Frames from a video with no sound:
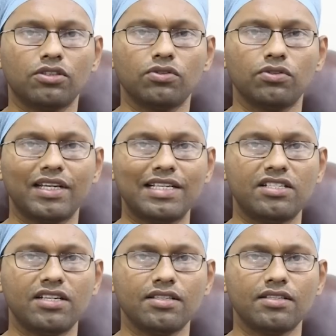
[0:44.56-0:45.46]
the
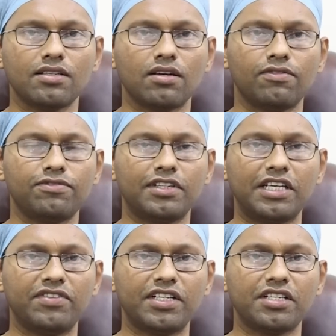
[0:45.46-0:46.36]
incidence of D
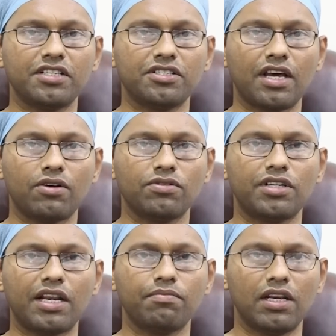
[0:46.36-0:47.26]
V T is around
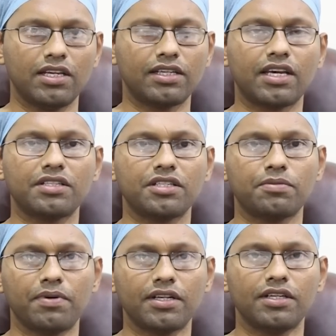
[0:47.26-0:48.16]
ten million cases per
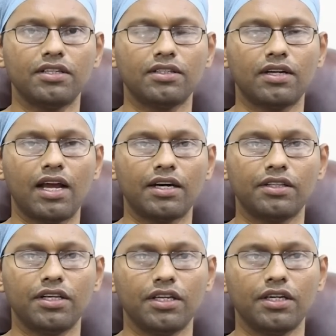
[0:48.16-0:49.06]
year, and
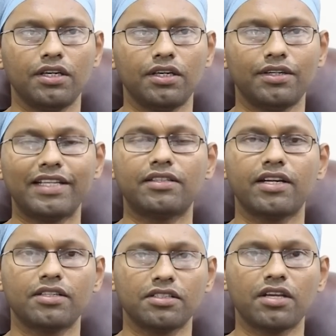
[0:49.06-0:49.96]
the death rate
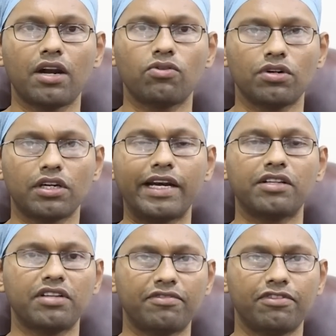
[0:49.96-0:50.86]
is around greater
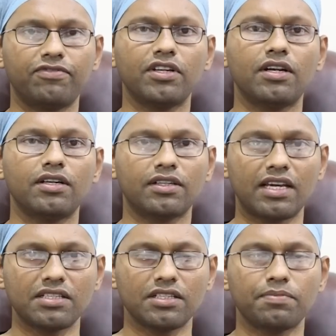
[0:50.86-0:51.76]
than fifteen hundred
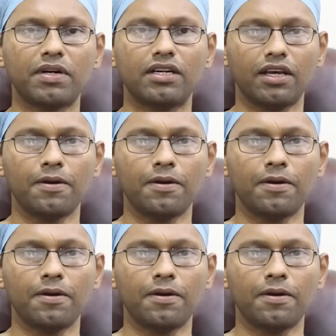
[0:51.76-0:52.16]
cases per day.